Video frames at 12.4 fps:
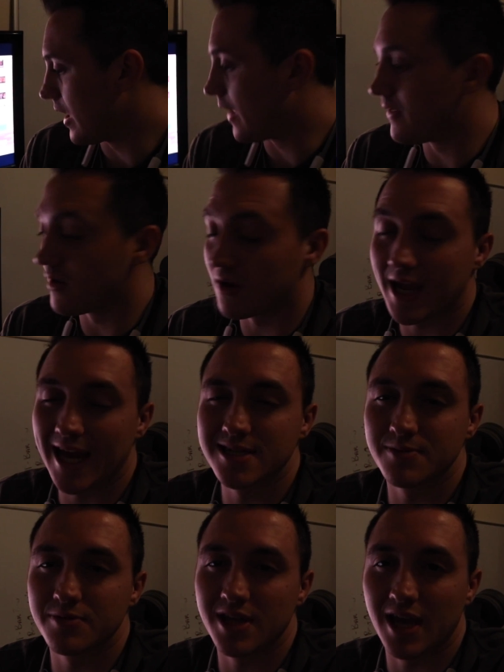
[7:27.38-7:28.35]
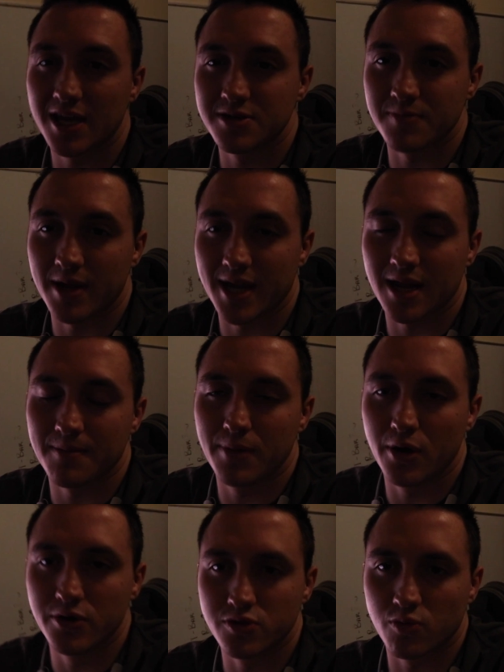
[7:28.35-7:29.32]
and then I'll catch up with you guys for my kind of
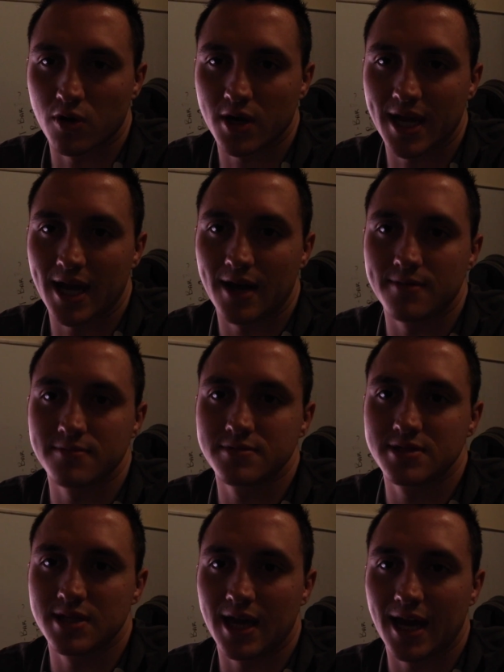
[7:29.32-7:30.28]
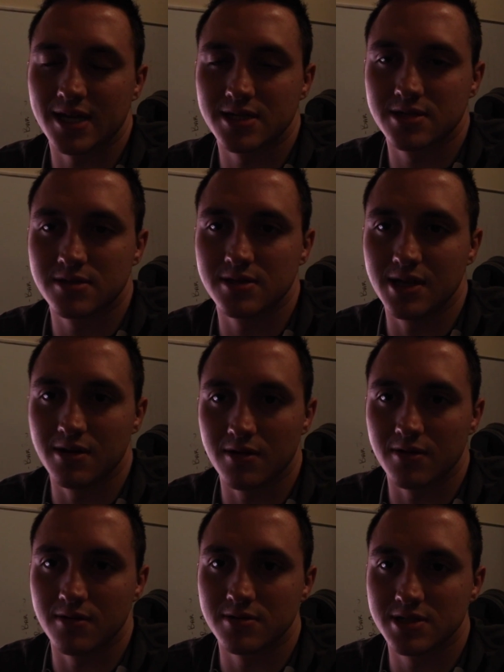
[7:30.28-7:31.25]
post workout slash
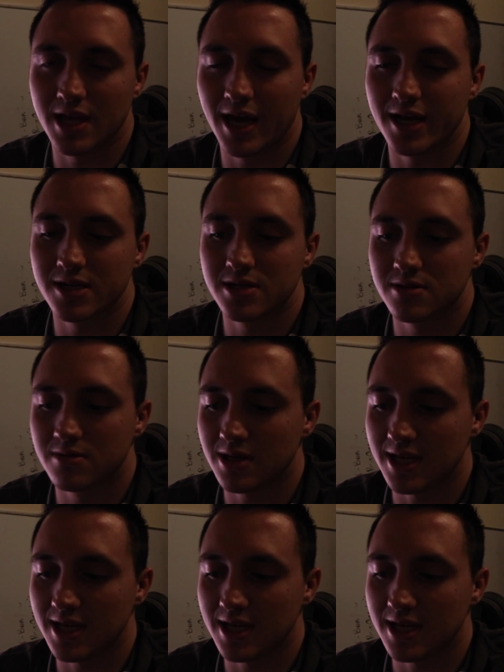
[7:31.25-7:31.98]
dinner slash